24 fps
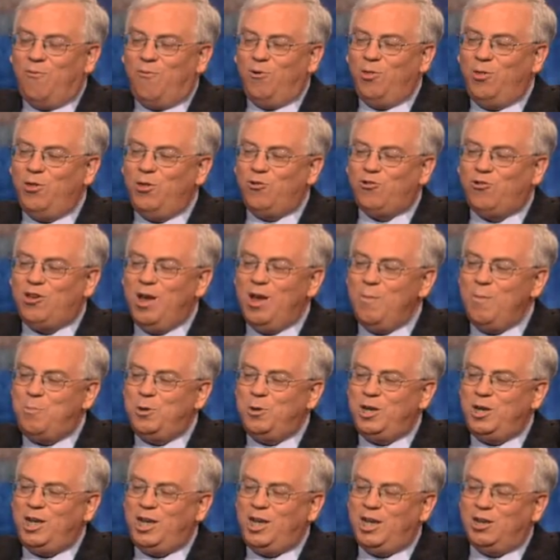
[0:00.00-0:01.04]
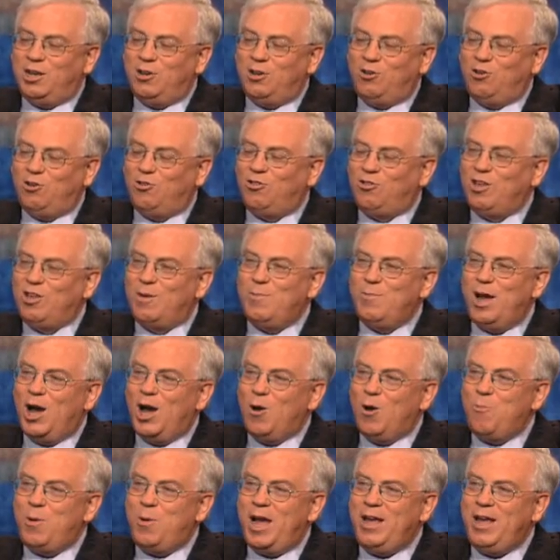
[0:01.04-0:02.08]
For this company to
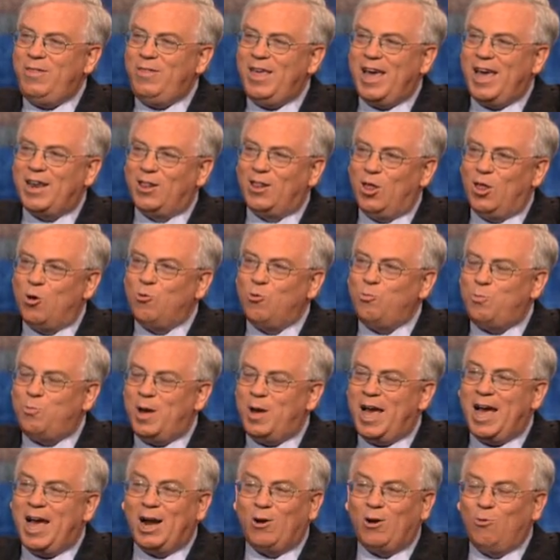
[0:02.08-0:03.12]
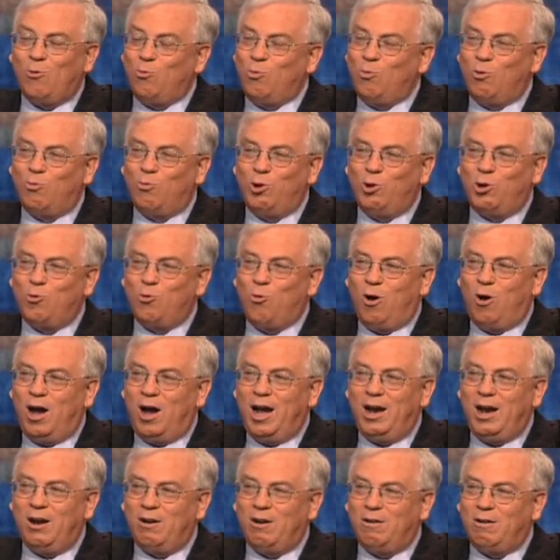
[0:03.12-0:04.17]
somehow pay that loan back will
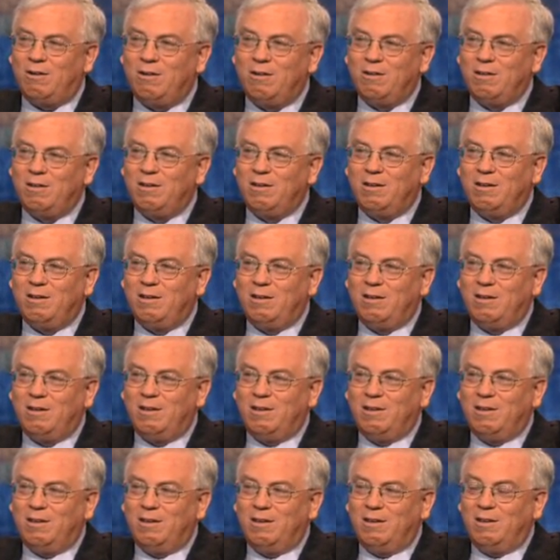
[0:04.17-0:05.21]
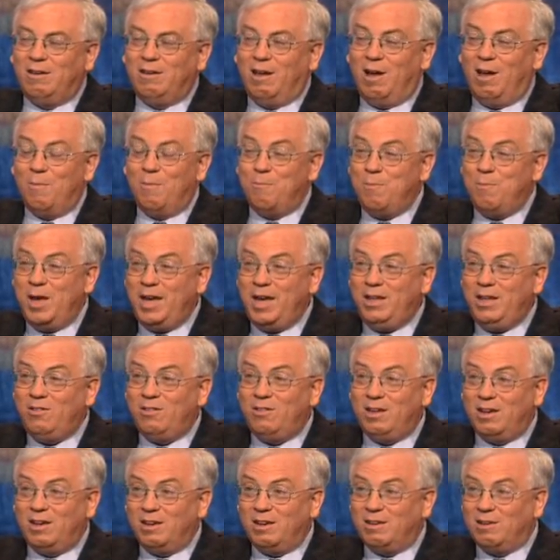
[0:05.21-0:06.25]
require
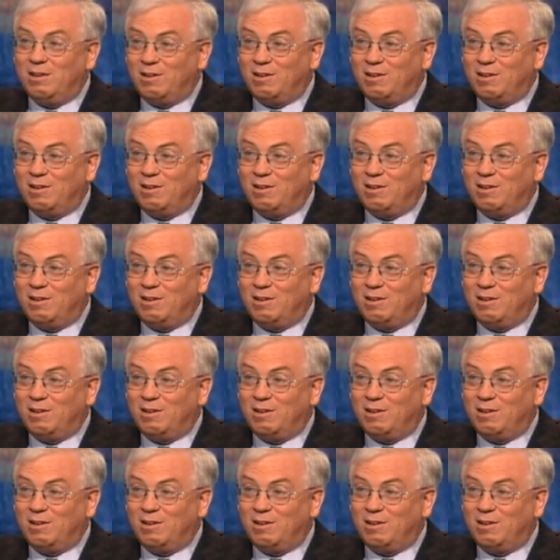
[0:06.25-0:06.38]
amazing